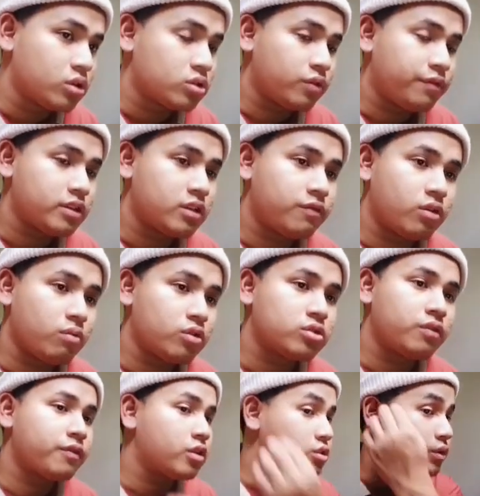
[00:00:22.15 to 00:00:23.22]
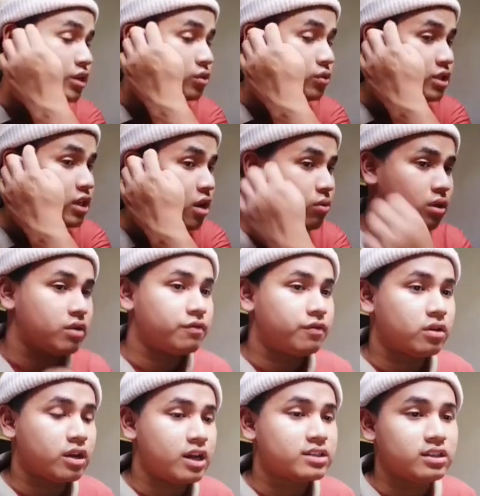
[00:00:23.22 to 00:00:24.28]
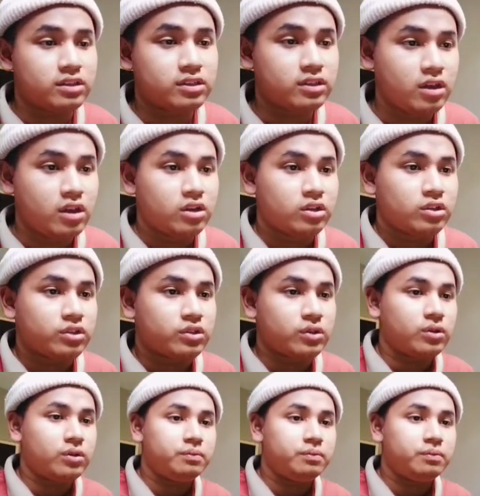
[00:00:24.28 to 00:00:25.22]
So first and foremost, of course, we need to see our rainfall classes. So